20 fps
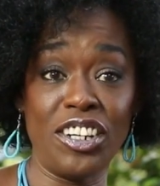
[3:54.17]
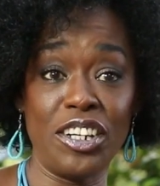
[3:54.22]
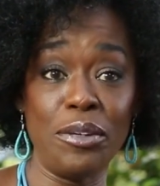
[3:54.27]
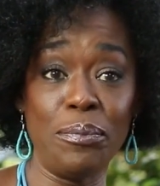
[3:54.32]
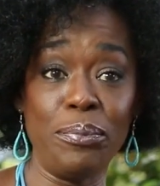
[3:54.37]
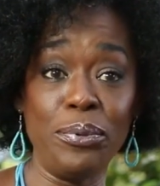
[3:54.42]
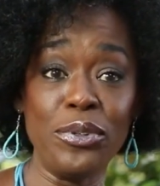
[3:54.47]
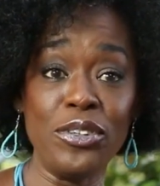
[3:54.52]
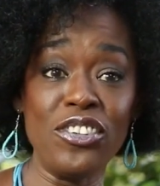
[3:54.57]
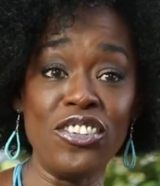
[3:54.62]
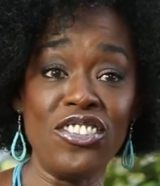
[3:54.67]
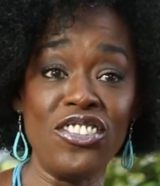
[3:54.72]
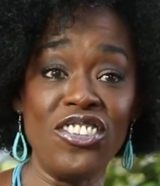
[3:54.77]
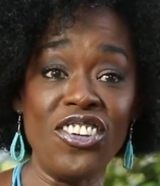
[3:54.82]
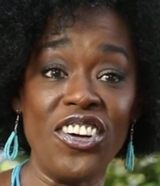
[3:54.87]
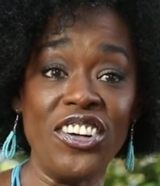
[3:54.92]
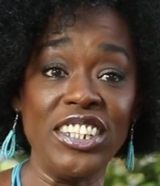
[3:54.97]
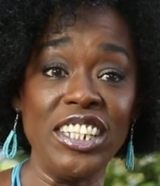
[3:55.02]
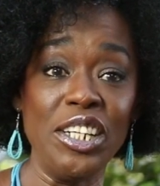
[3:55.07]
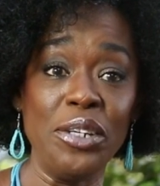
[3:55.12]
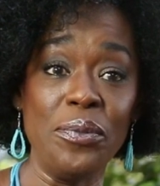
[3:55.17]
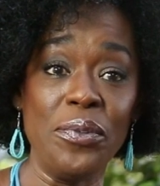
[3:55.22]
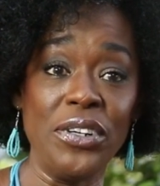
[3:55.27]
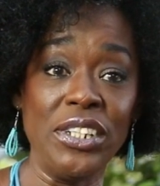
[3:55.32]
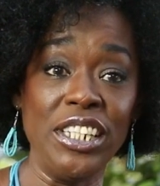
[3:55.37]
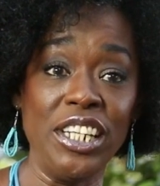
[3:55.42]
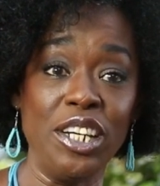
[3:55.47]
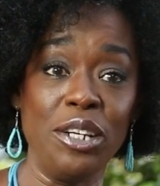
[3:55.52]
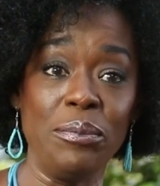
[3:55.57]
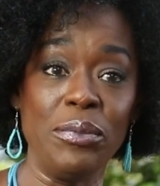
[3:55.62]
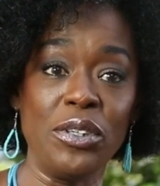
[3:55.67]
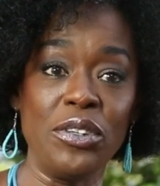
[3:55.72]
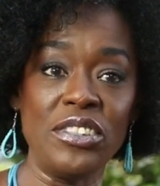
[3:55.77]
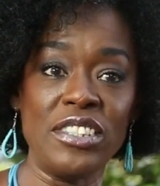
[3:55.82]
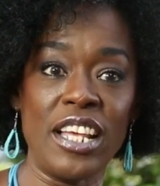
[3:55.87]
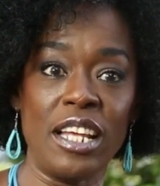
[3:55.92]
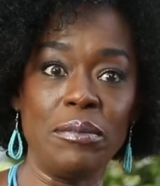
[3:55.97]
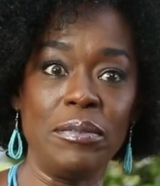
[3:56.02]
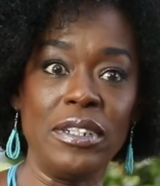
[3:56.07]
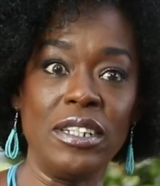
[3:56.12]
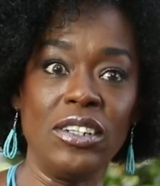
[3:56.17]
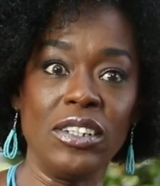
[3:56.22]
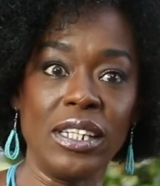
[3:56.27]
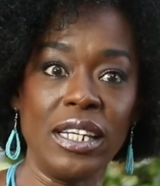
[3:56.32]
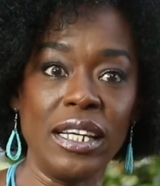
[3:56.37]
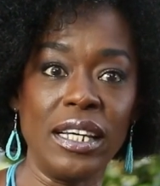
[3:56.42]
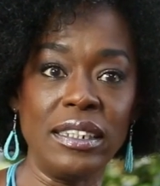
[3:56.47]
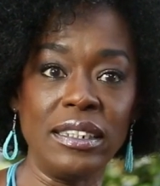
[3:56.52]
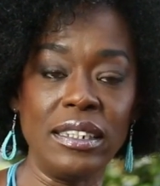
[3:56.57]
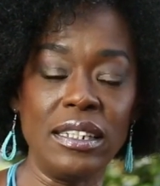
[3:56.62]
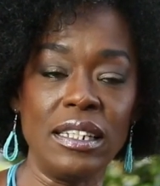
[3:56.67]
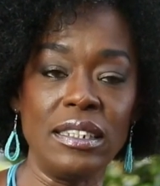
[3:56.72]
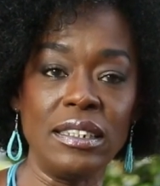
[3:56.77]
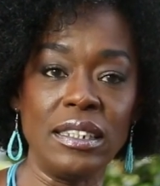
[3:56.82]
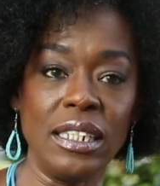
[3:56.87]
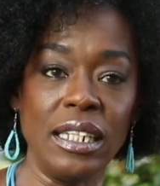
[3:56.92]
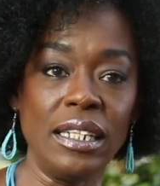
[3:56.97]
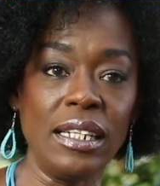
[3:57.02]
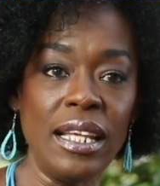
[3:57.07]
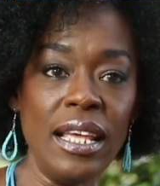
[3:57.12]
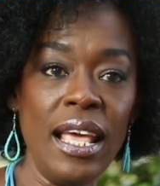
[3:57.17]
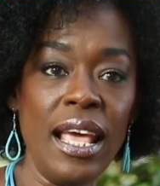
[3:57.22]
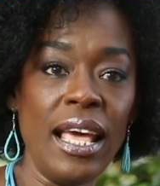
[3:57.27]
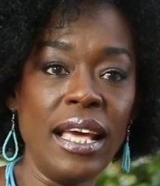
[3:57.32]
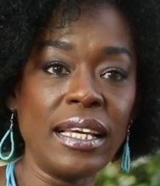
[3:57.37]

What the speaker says: I approached Johnny one year because I'd been looking at him and saying,